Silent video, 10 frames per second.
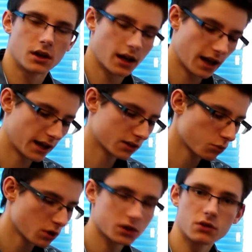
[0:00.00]
And
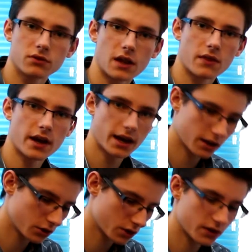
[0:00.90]
once you've done
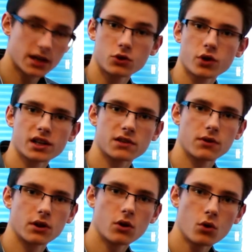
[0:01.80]
that, you can then
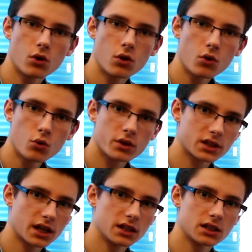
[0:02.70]
transfer all the
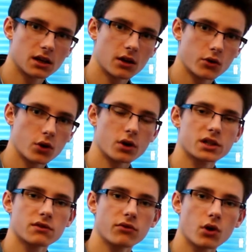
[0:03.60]
data
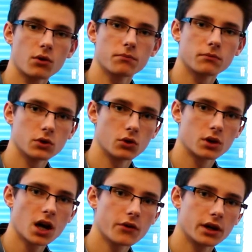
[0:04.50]
across from your
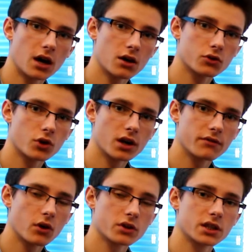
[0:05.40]
current hard
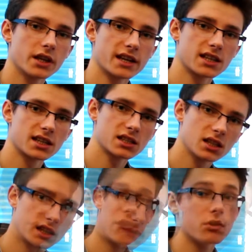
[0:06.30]
drive onto the S S
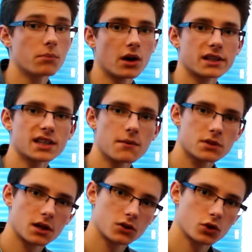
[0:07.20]
D. If you buy a
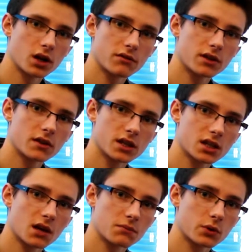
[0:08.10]
Samsung drive, then this
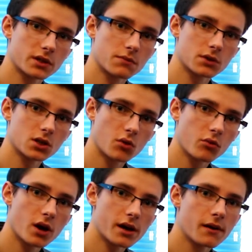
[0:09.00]
comes with some
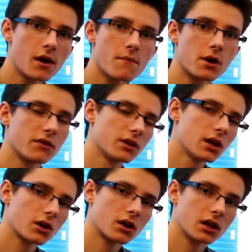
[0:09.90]
software, but if you
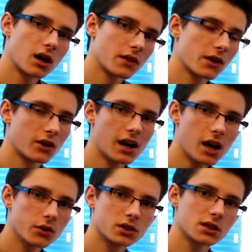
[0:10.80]
look online, there are
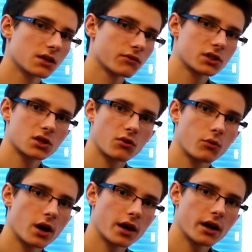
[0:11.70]
loads of different
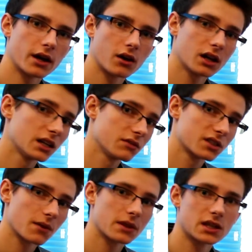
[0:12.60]
software, and I'll leave
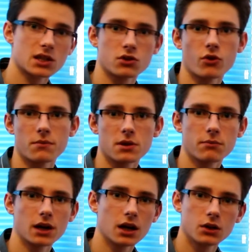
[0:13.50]
some in the description
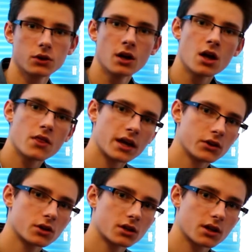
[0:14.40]
below, that
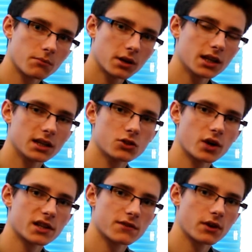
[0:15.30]
you can completely
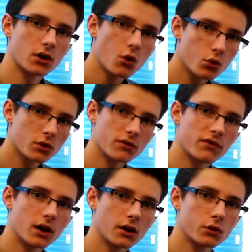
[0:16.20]
transfer all your
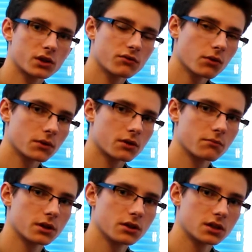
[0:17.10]
files from your
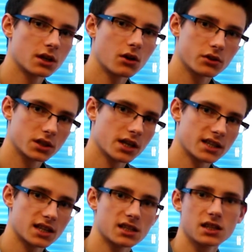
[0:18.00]
computer onto the
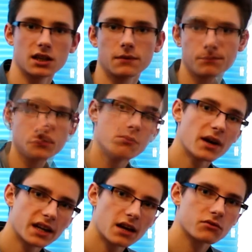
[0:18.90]
S S D. You
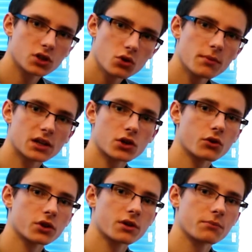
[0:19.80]
may have too much
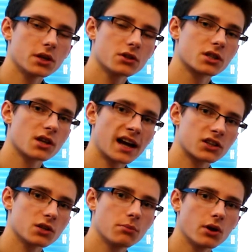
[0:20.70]
on your computer to
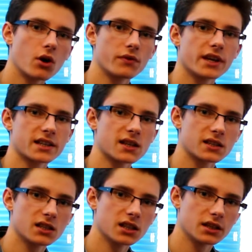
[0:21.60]
actually put on the S
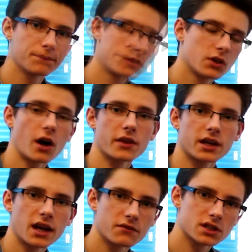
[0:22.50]
S D. You're either
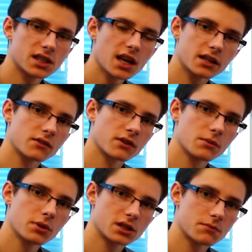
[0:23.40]
going to have to
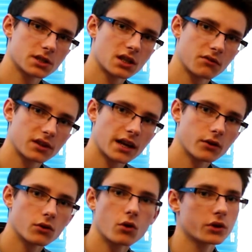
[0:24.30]
selectively put some stuff
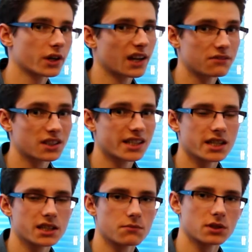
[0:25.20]
down, or you're going to have to
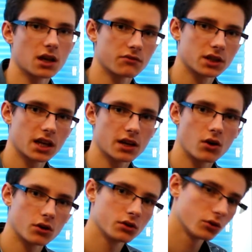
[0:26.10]
delete some stuff to get it
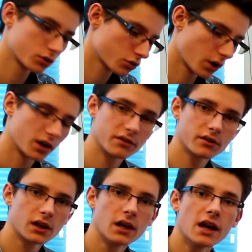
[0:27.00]
on your drive.
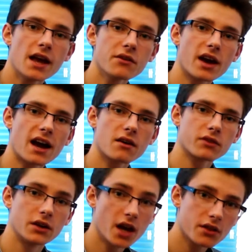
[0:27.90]
If you have
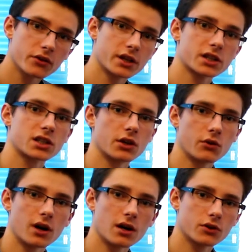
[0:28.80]
another
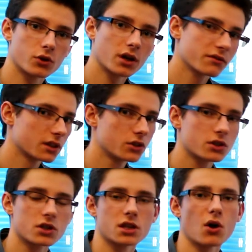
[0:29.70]
external hard drive, then you
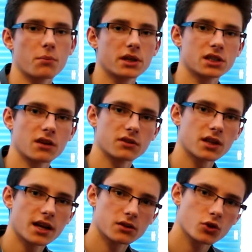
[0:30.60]
can just copy stuff to
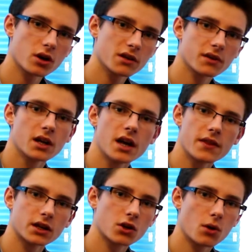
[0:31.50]
that drive, and
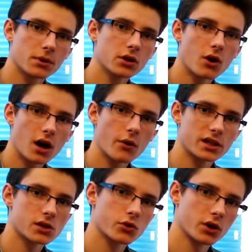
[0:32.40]
then copy your O
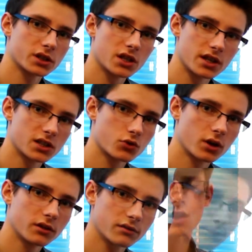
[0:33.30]
S across to this drive.